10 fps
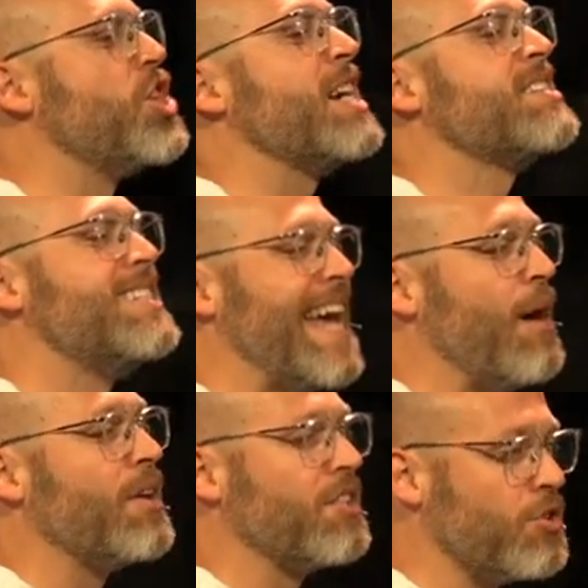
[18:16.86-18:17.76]
just
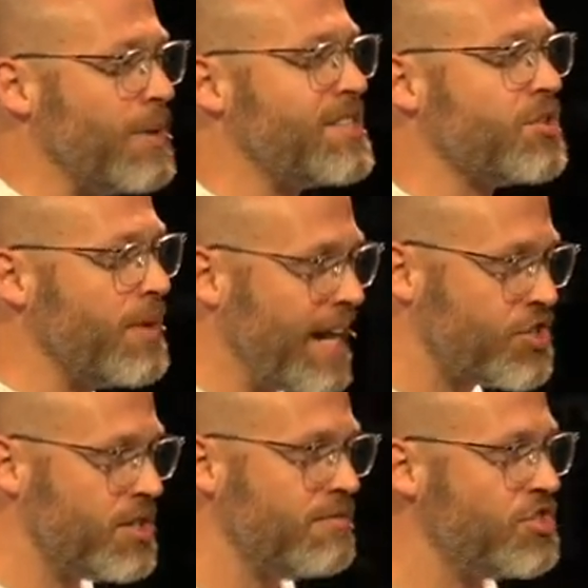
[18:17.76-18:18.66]
doubting the
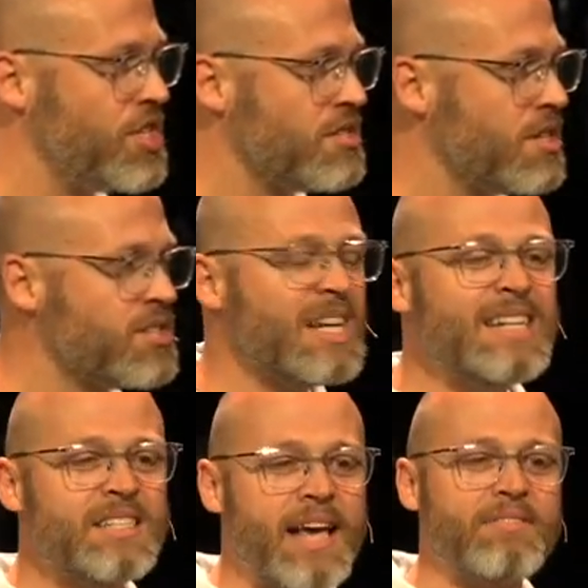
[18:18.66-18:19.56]
resurrection of Jesus.
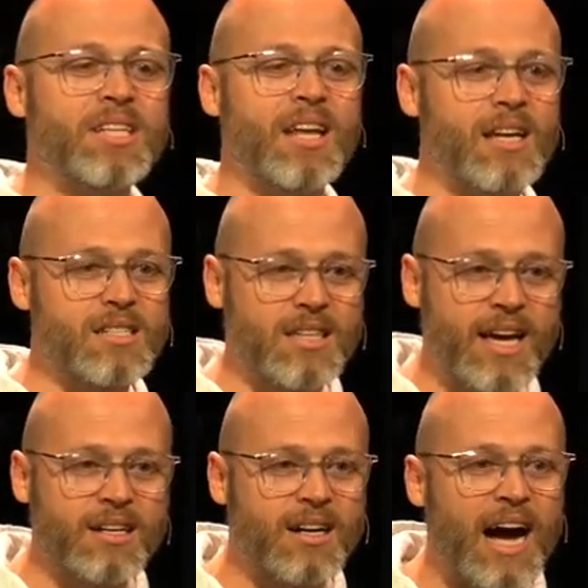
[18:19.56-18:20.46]
7 days
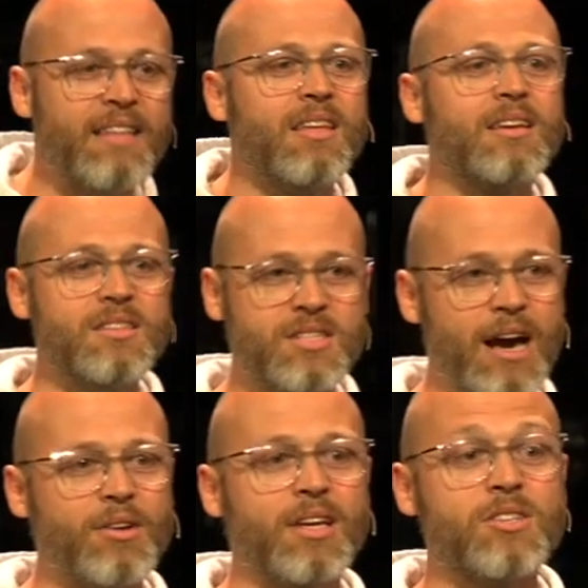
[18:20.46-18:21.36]
later, I think he's
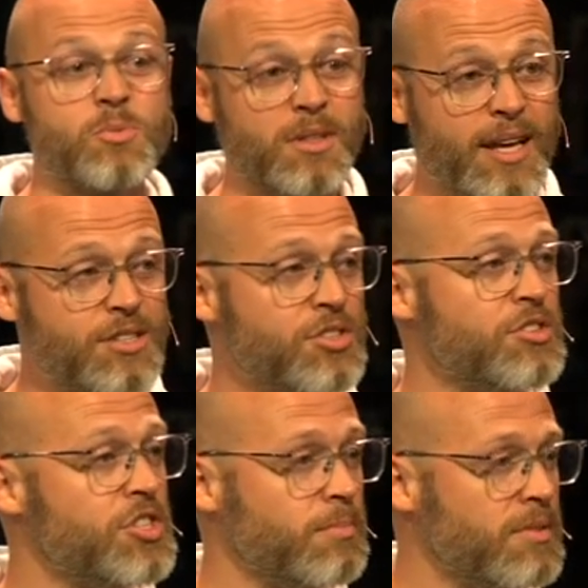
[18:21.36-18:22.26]
doubting his
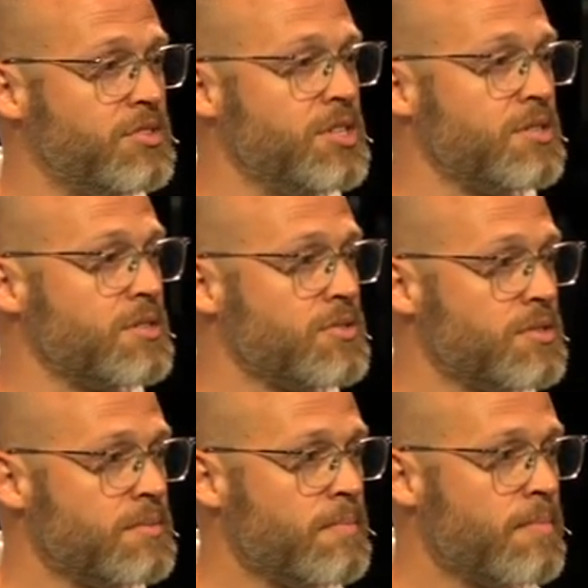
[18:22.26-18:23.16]
relationship with
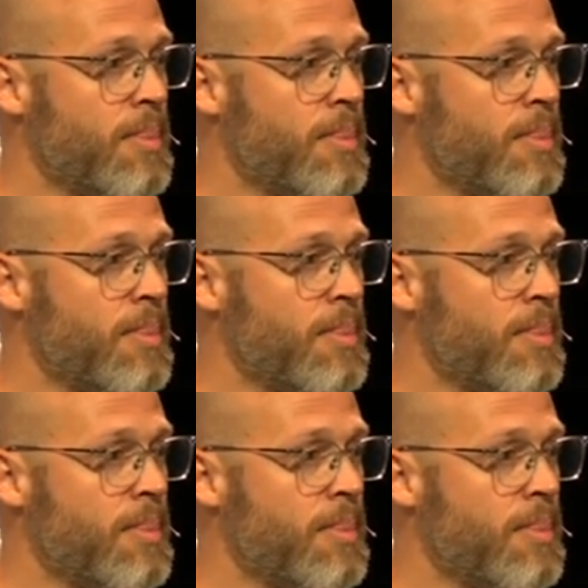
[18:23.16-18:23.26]
Jesus.